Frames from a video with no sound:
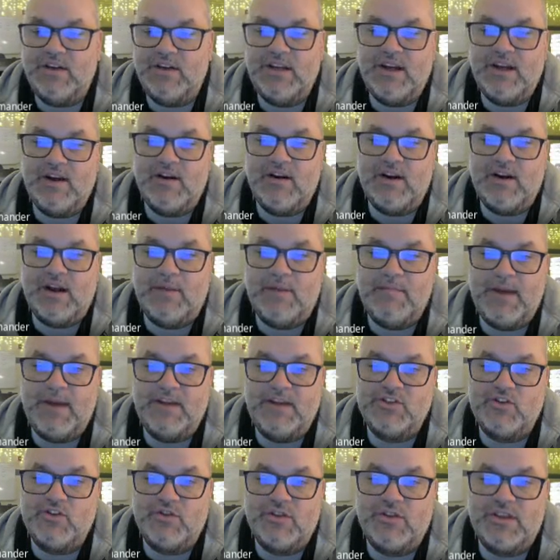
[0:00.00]
here, and I'll
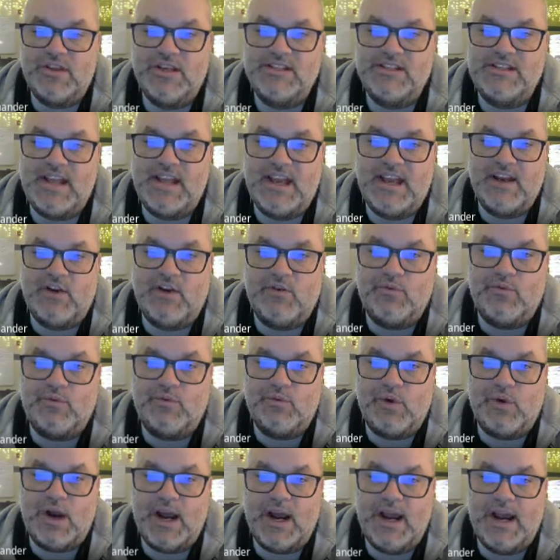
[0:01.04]
measure this angle
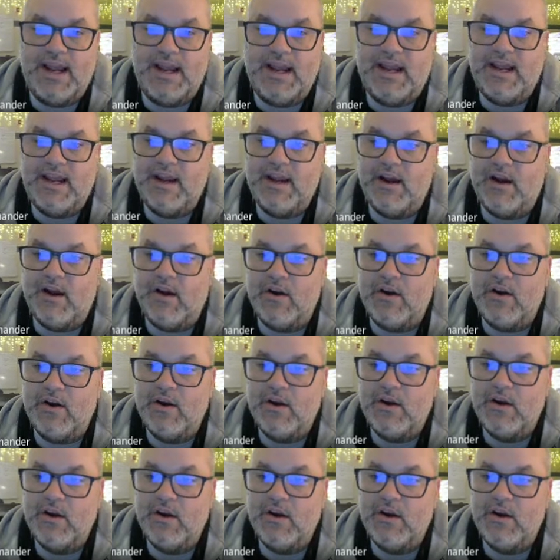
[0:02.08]
right here.